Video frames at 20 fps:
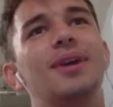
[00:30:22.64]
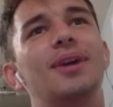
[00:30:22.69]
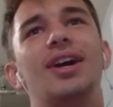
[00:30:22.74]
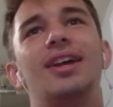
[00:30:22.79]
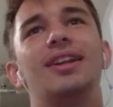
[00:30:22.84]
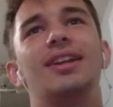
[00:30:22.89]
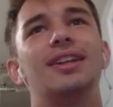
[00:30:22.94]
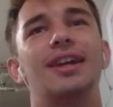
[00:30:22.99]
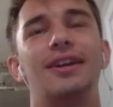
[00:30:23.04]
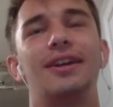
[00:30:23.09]

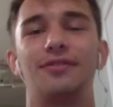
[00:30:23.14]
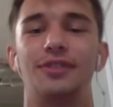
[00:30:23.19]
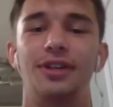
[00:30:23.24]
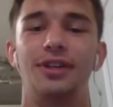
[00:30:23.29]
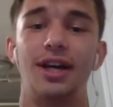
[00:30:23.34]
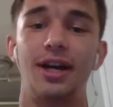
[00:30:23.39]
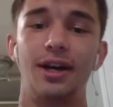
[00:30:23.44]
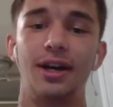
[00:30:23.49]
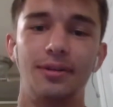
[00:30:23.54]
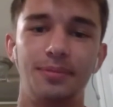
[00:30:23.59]
like for
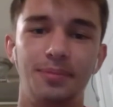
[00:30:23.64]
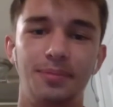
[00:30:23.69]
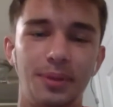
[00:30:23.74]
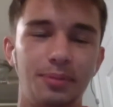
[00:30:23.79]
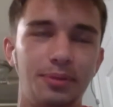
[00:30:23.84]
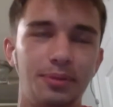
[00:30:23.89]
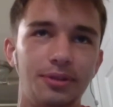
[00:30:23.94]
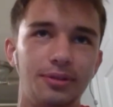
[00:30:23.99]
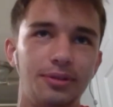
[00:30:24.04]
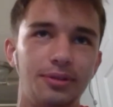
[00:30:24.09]
now,
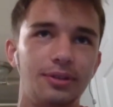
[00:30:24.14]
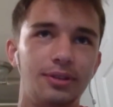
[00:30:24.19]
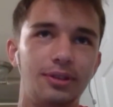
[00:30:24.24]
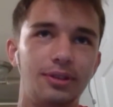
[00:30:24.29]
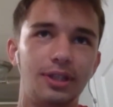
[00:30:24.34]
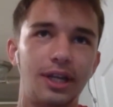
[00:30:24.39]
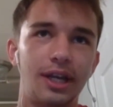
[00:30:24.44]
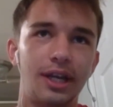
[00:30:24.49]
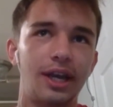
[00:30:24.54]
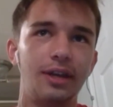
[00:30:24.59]
people
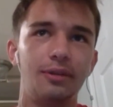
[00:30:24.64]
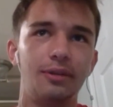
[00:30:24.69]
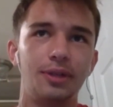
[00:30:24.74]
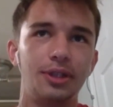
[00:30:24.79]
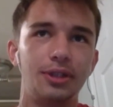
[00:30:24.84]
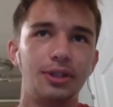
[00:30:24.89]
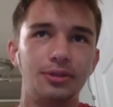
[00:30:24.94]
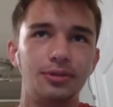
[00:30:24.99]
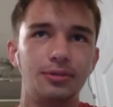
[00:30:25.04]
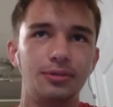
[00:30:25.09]
like anyone
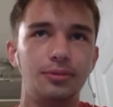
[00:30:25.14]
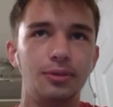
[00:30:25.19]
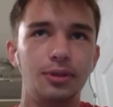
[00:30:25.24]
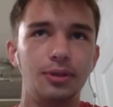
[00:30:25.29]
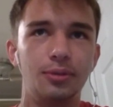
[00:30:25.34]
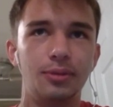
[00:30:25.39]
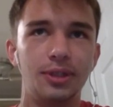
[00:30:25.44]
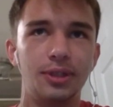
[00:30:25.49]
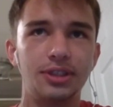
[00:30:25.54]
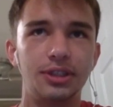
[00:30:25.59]
who
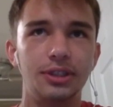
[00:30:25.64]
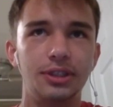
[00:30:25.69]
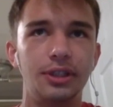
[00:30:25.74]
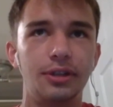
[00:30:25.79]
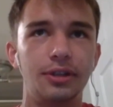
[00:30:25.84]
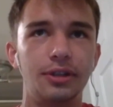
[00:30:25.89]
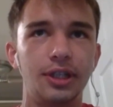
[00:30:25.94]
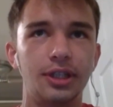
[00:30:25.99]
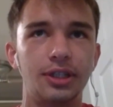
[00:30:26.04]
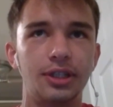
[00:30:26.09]
wants to
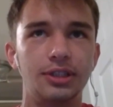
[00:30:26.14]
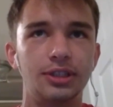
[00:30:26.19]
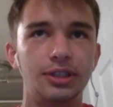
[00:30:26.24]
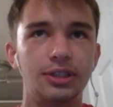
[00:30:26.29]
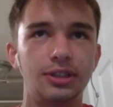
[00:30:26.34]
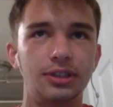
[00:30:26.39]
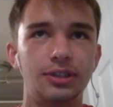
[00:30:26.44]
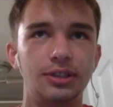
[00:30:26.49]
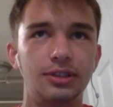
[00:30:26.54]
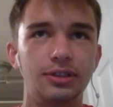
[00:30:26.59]
donate can
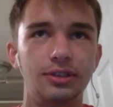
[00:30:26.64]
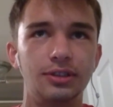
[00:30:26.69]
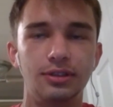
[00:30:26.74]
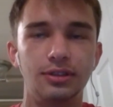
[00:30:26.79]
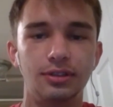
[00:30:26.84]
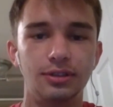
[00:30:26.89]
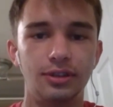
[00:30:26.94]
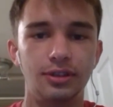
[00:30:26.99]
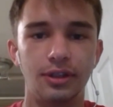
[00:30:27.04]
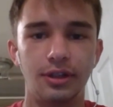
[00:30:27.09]
just
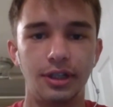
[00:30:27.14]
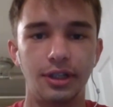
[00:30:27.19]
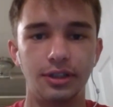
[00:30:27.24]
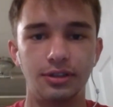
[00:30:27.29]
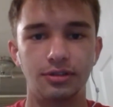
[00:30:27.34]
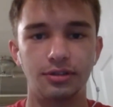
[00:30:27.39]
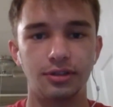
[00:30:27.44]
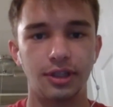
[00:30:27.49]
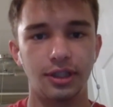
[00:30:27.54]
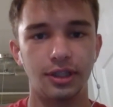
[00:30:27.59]
donate
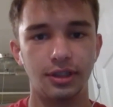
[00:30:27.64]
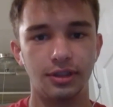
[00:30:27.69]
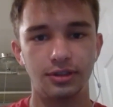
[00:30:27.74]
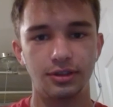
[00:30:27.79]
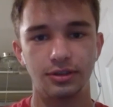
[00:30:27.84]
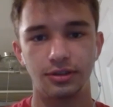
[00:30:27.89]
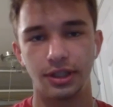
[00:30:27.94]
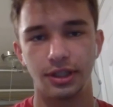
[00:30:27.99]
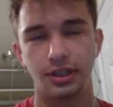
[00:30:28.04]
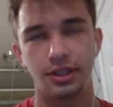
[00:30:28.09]

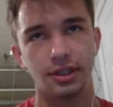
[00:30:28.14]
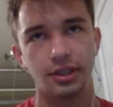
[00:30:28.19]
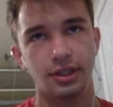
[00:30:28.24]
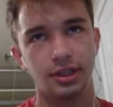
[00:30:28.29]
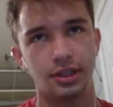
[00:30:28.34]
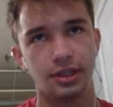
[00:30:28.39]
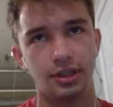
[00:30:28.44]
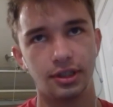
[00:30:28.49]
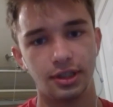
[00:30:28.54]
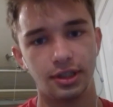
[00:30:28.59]
straight to
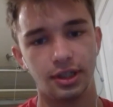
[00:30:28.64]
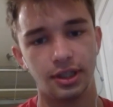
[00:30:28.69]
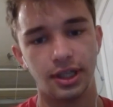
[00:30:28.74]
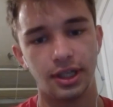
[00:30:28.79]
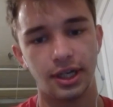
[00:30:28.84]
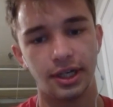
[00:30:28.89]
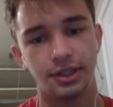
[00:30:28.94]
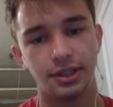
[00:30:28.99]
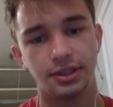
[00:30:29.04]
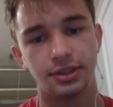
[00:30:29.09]
the
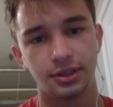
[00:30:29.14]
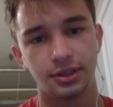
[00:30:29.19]
alliance.